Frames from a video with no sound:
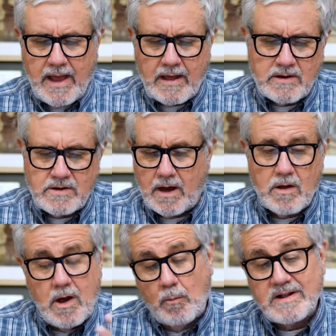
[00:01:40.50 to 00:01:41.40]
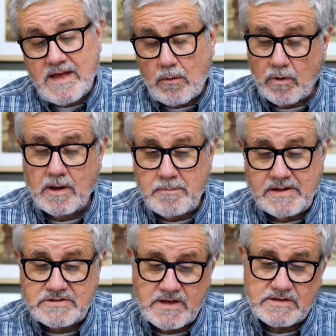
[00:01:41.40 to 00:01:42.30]
And what that really
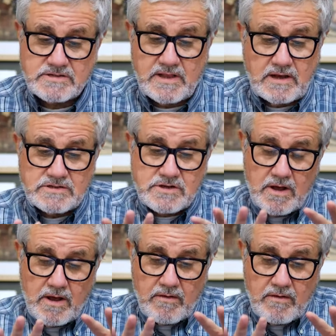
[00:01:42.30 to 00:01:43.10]
means is these